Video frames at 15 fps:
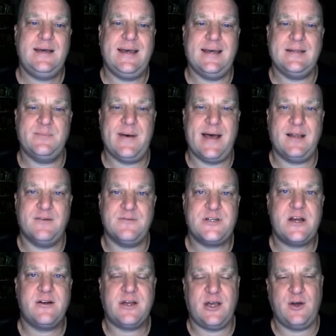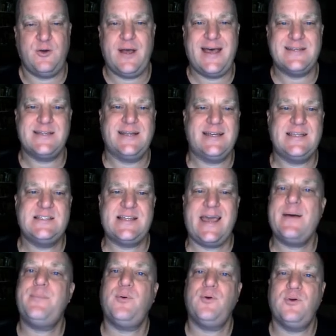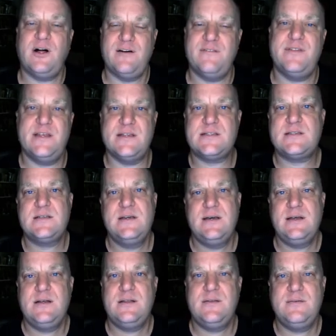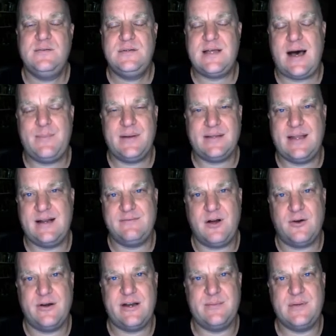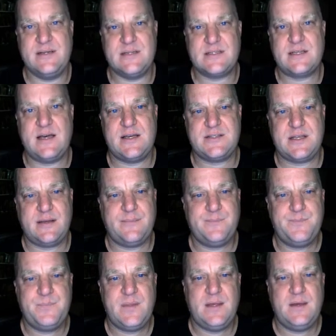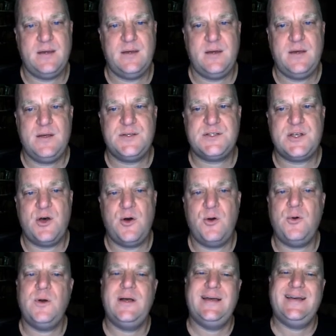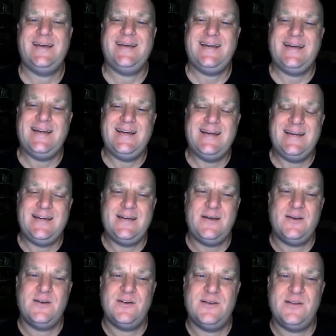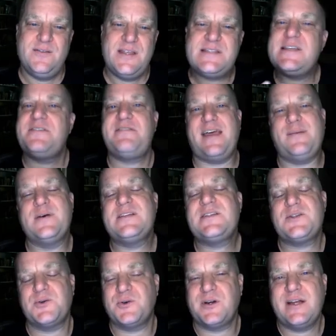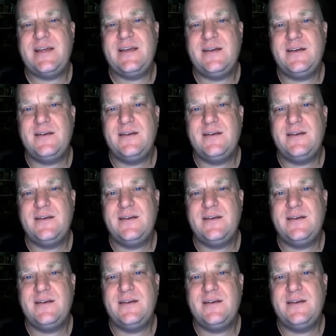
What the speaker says: and the Battle of Jericho as an example of this topic that I've already been discussing. So this is a famous story.